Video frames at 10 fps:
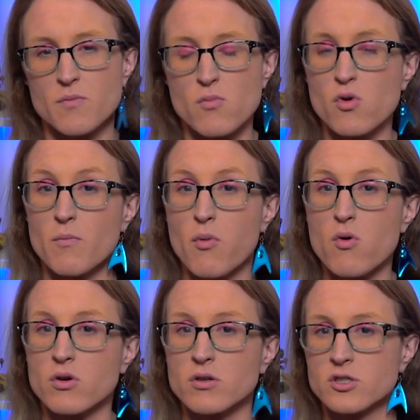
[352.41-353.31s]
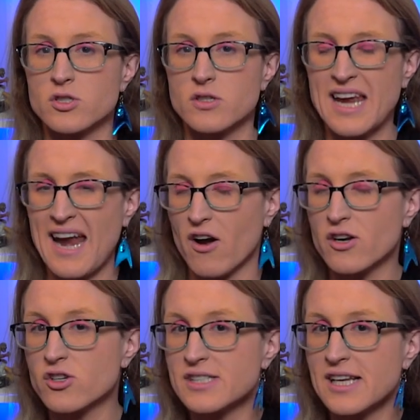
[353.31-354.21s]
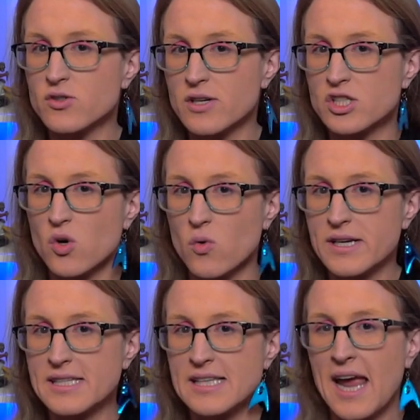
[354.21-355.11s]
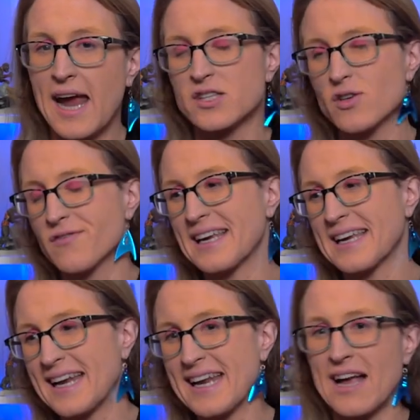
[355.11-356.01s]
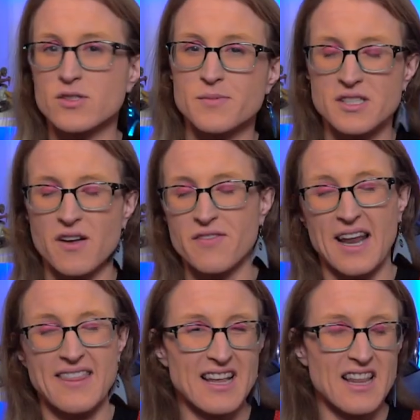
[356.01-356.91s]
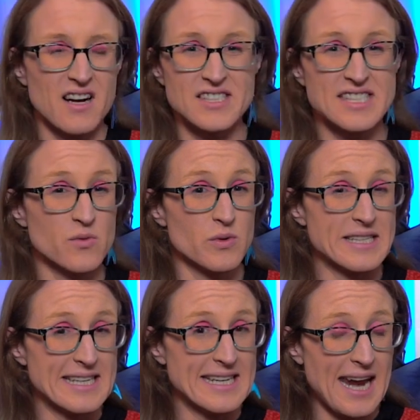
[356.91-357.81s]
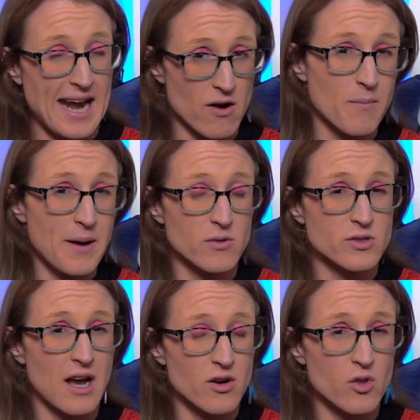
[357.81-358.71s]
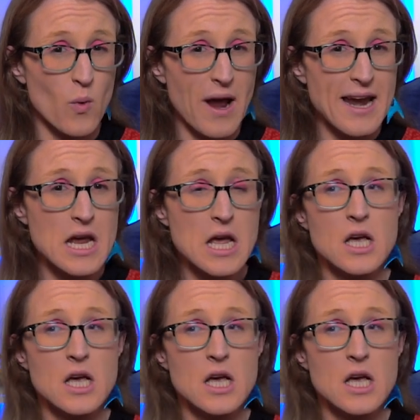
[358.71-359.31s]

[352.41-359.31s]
more important character-centric stories and sort of like getting out some stuff that I think a lot of us didn't really care about out of the way.